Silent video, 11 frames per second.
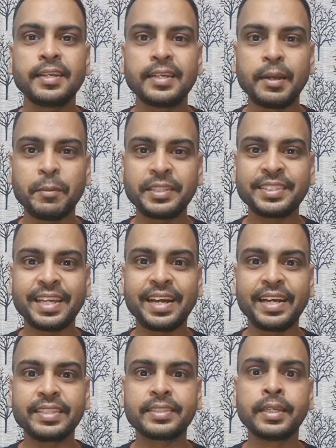Namaste
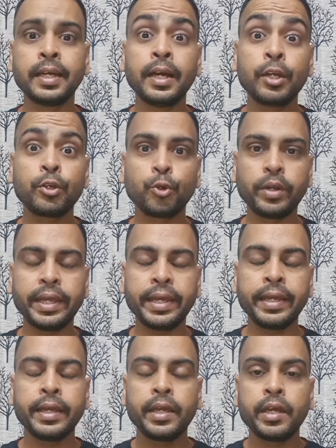guys. Today
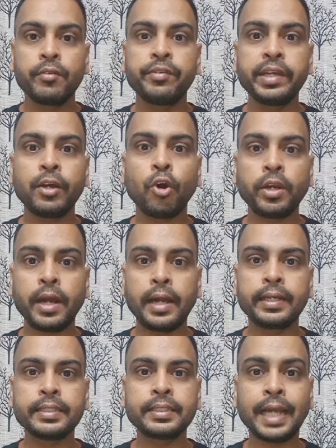we are gonna
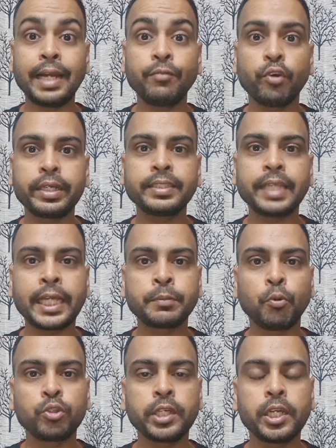understand what is
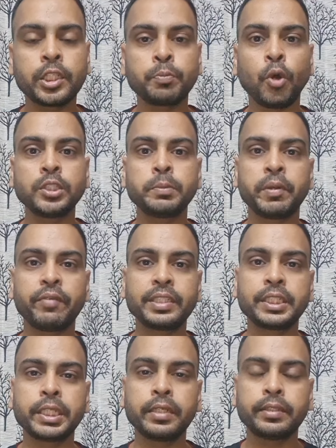exposure response
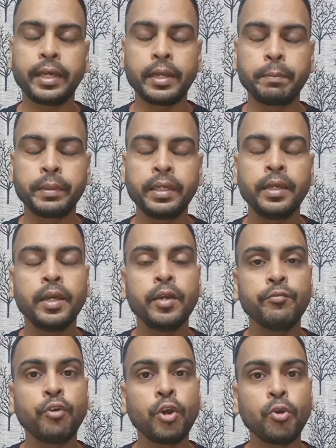prevention therapy
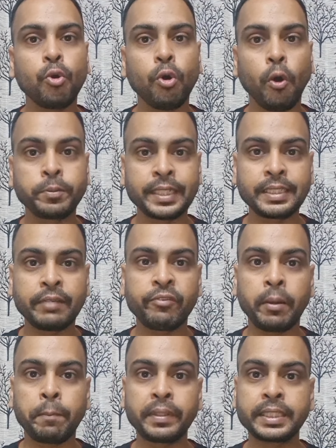for obsessive
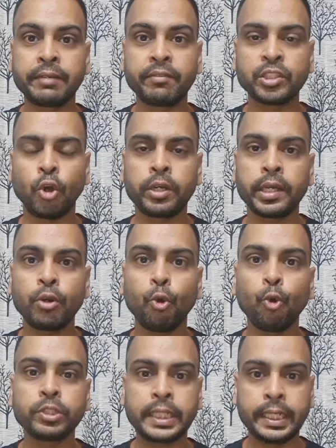compulsive disorder
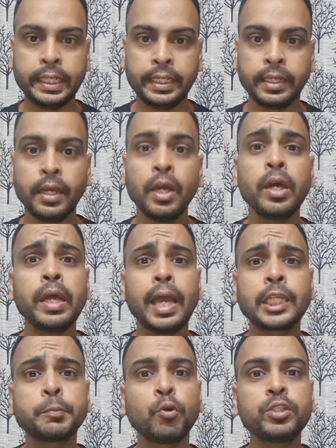OCD.
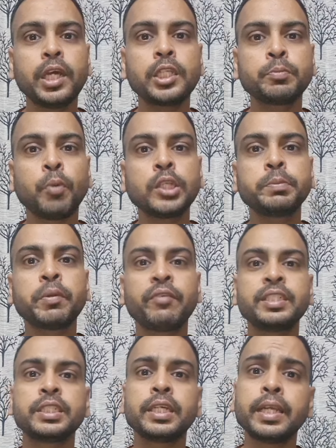Exposure response
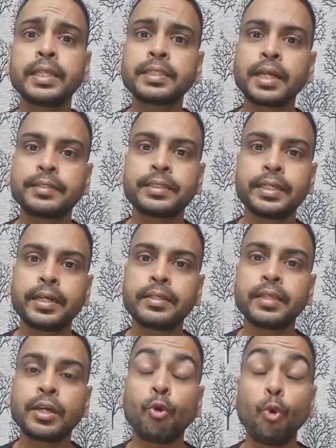prevention is considered
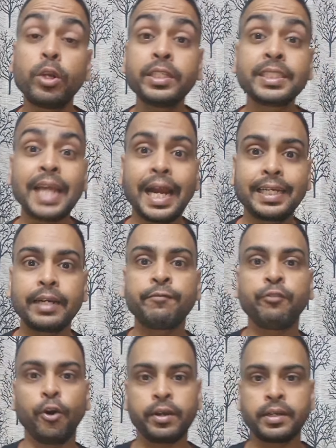the gold standard
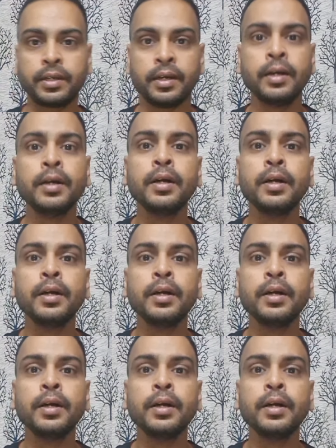for